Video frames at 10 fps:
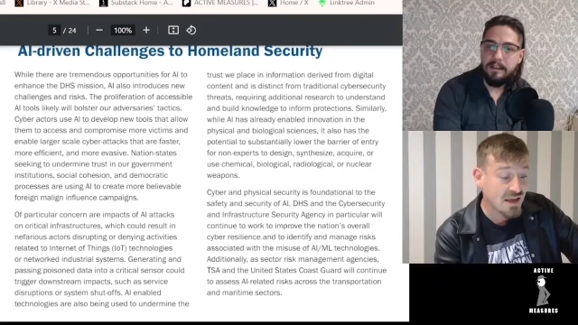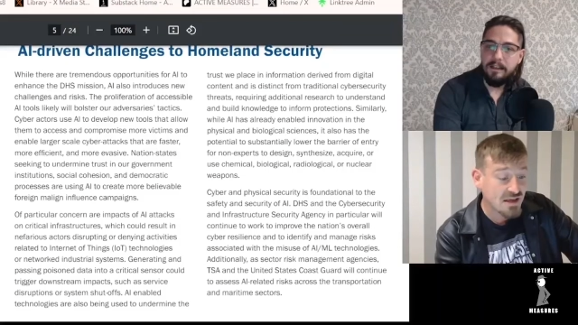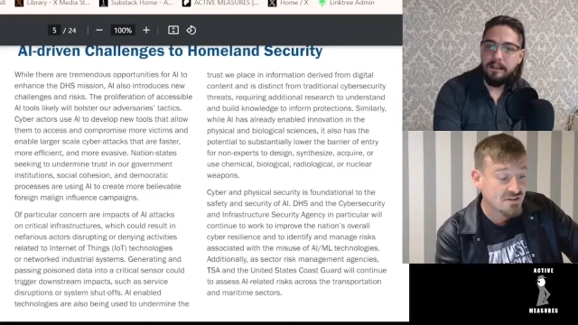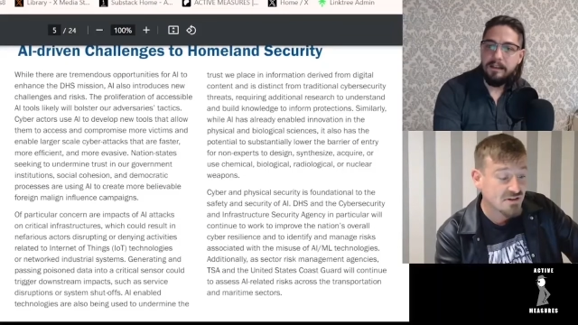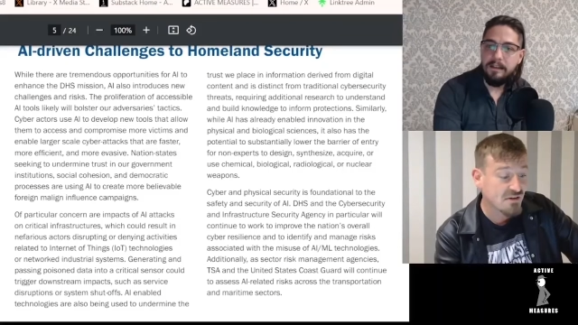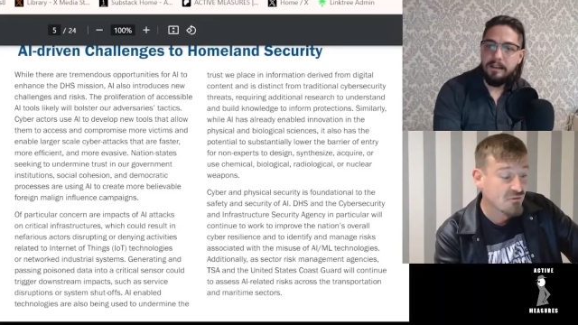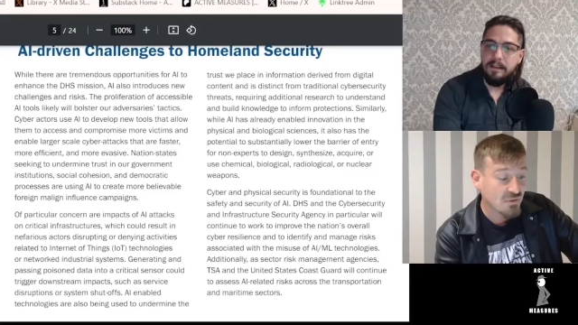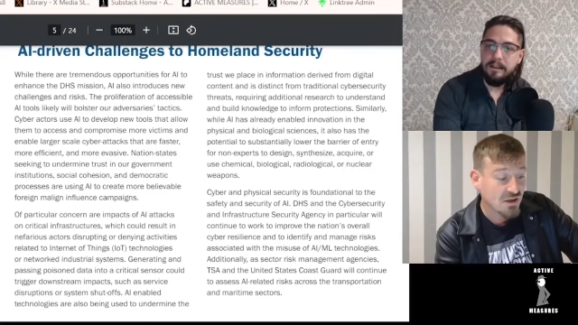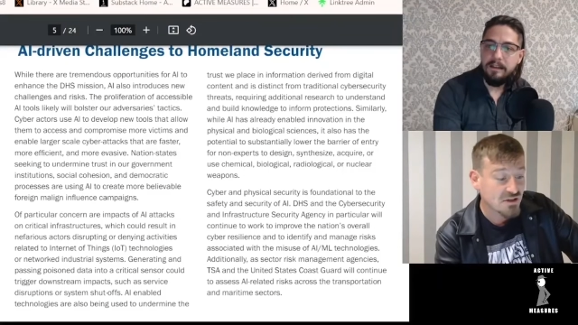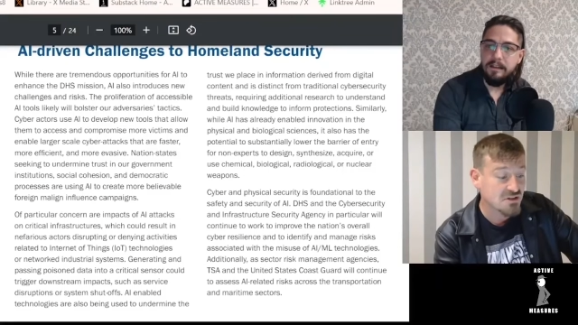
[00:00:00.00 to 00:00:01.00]
Speaker 1: easier for
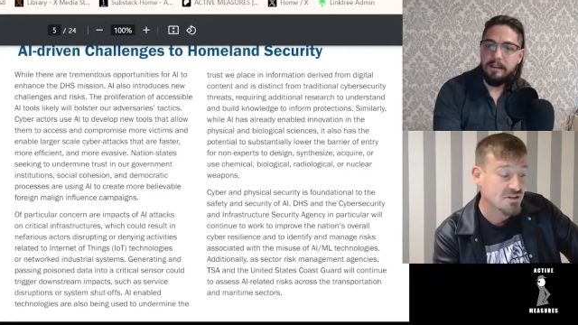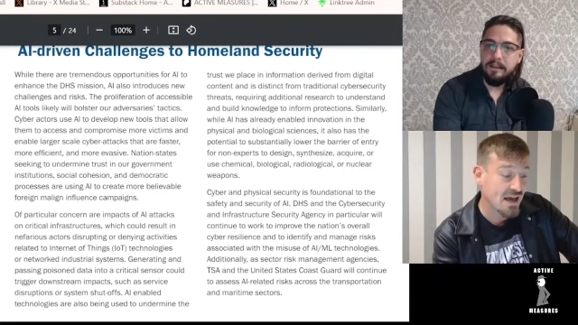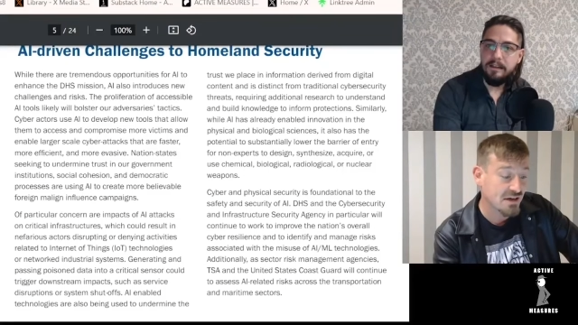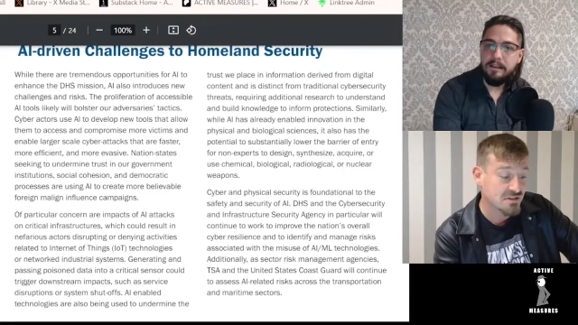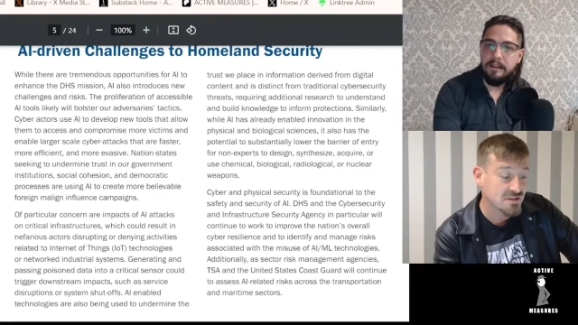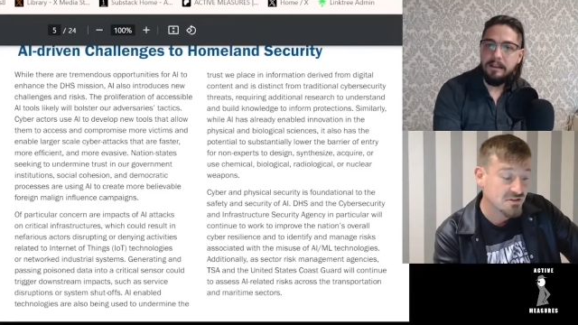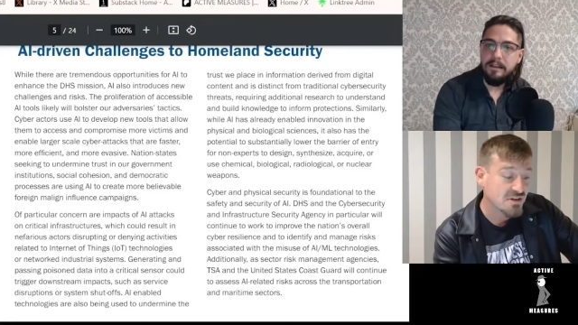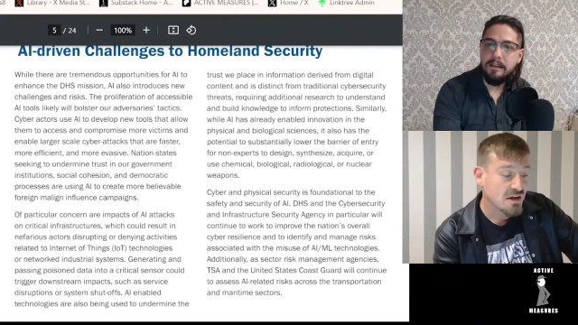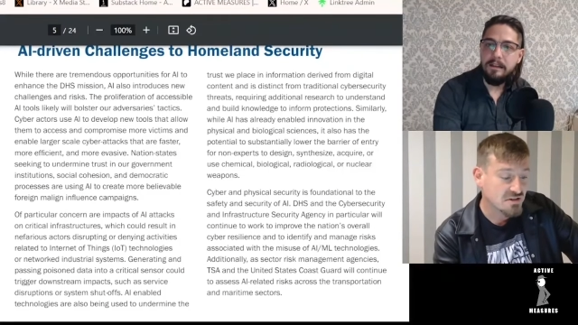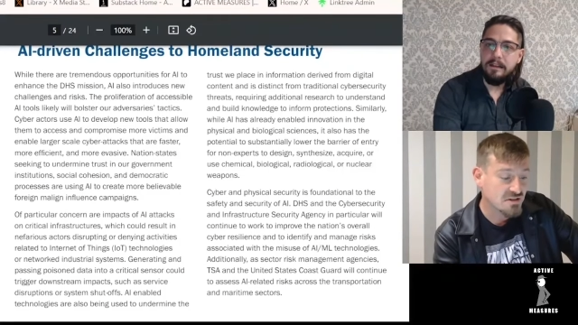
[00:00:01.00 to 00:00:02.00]
malicious actors
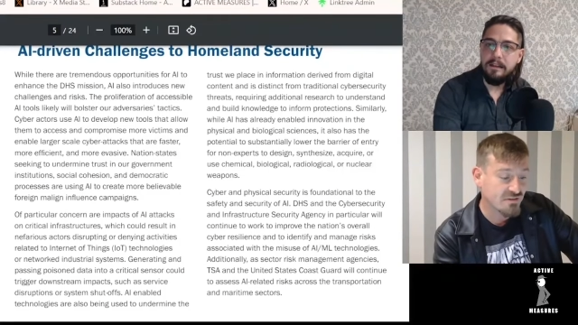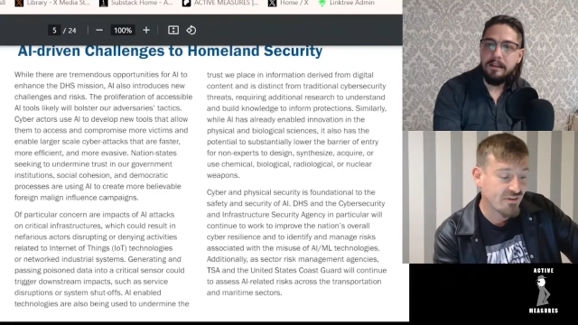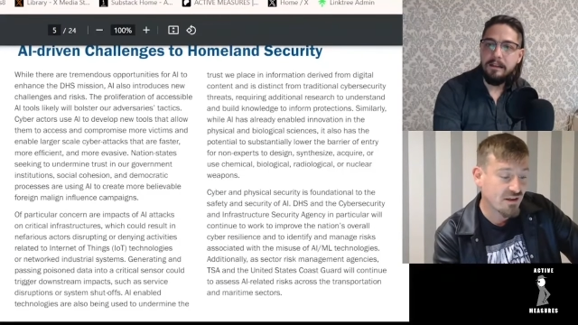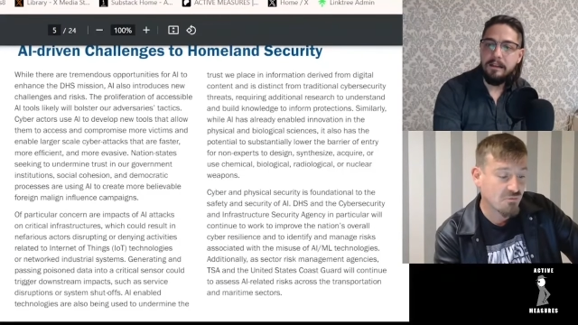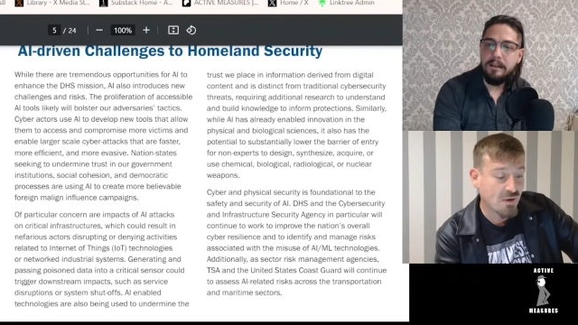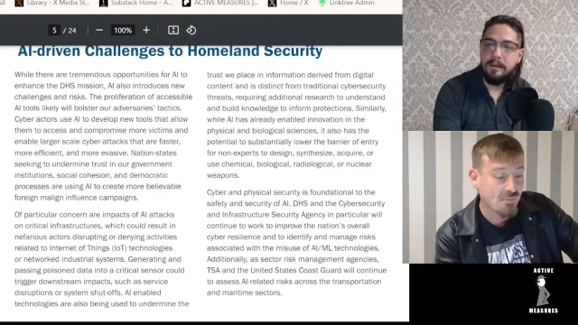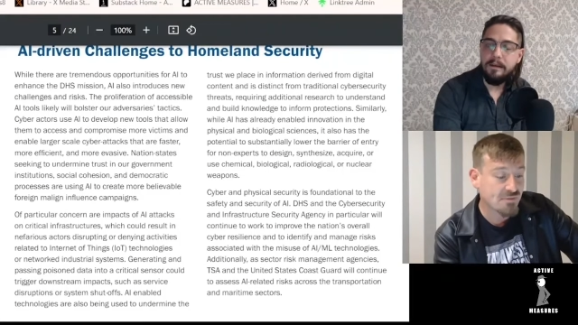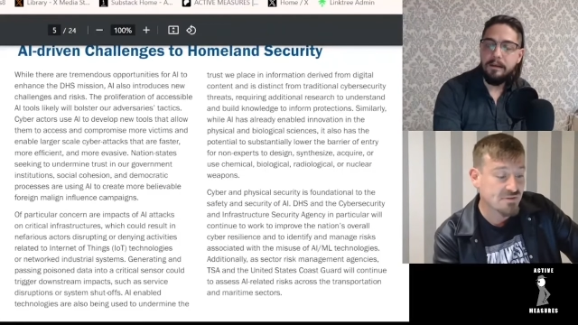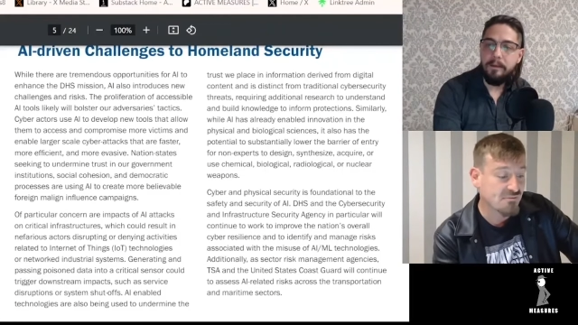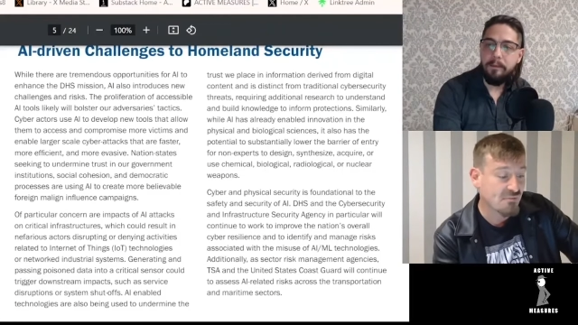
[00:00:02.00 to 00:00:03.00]
to develop
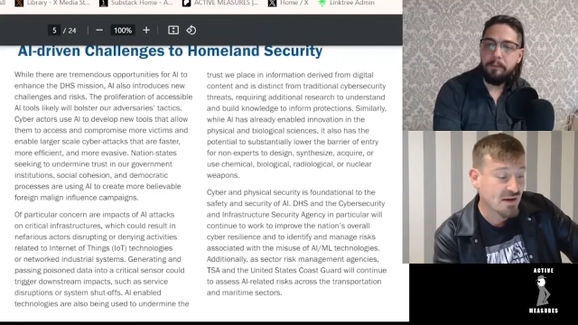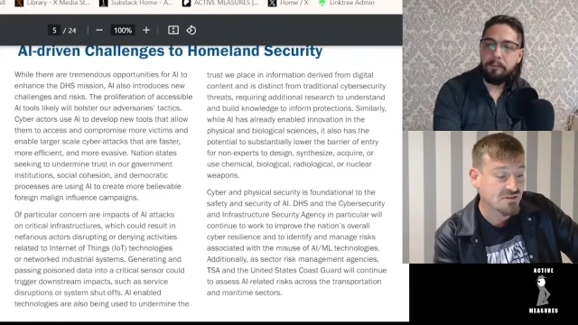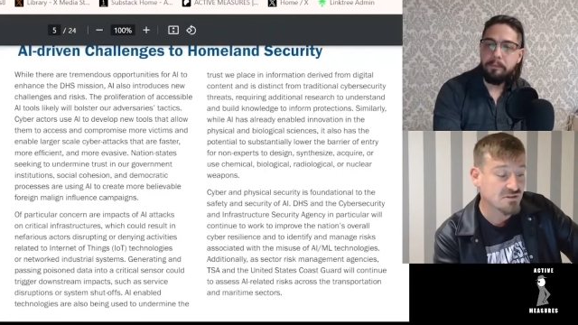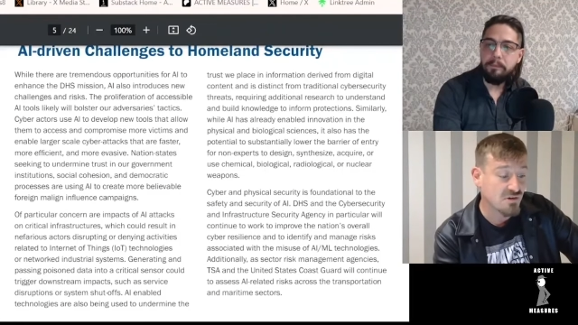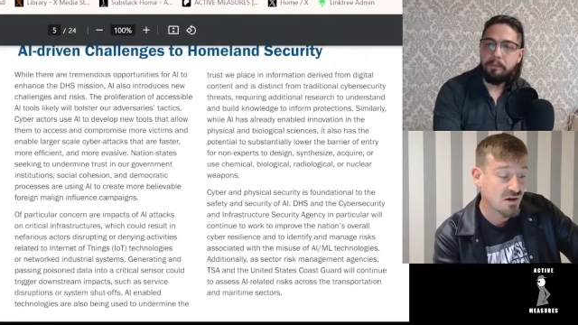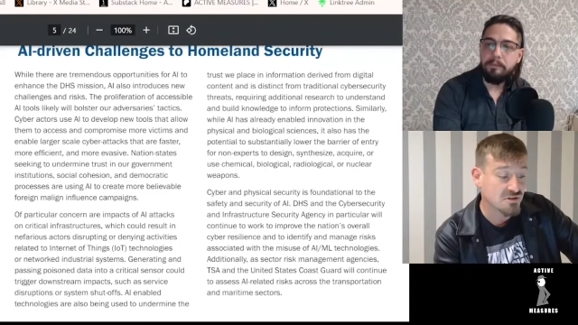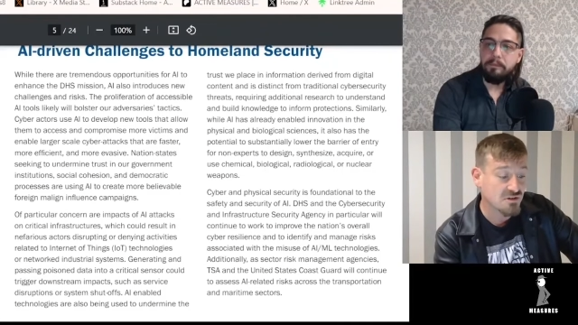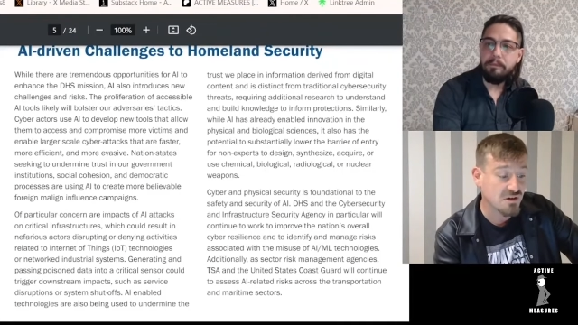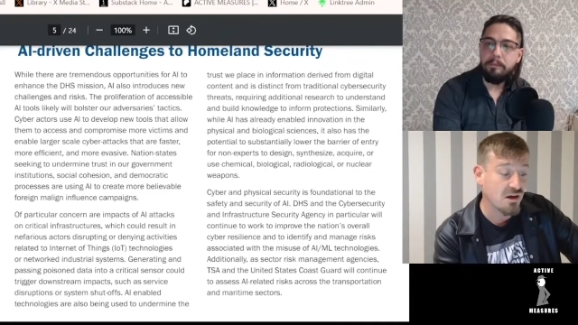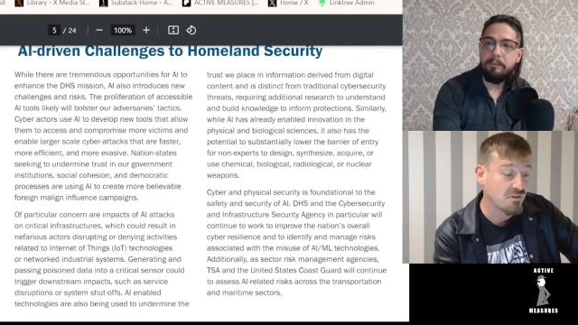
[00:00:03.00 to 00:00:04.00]
weapons of mass destruction
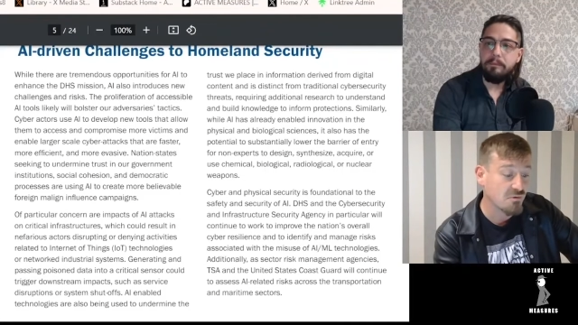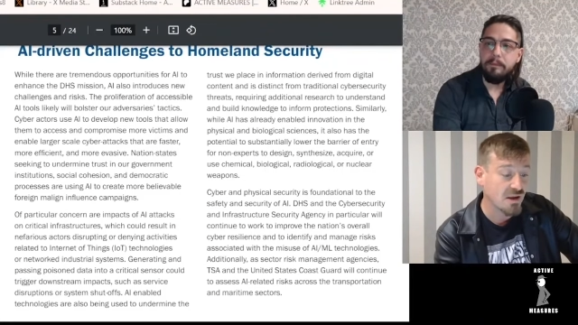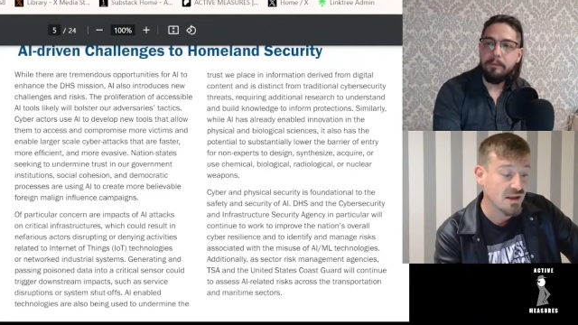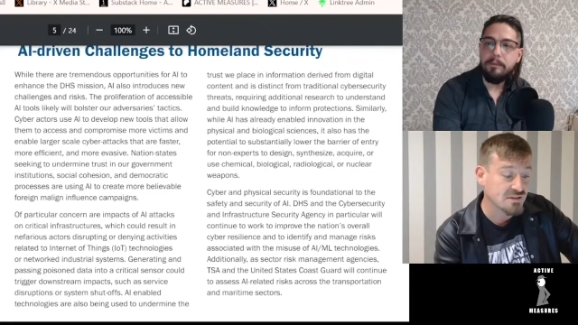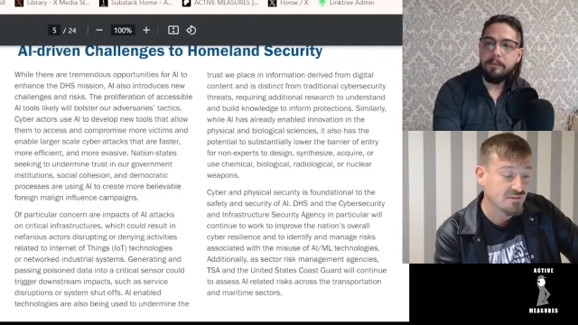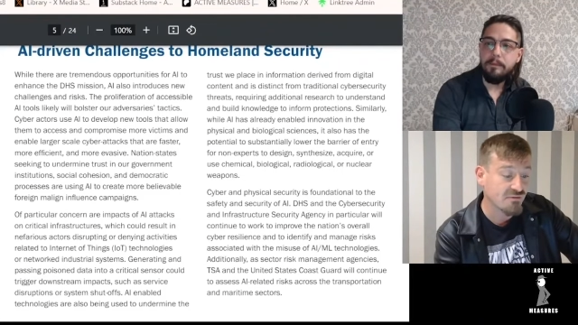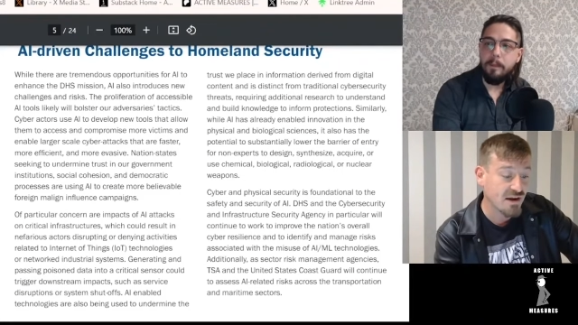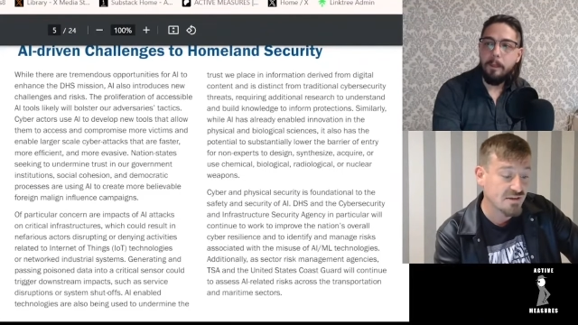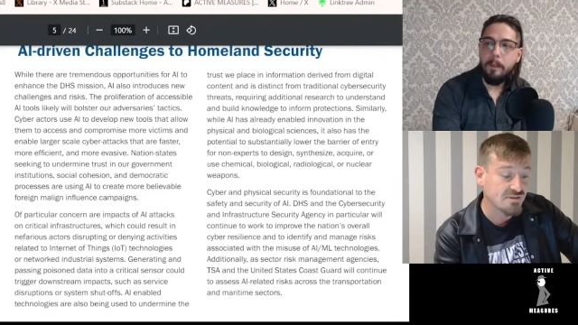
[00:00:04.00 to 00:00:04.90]
and other related threats.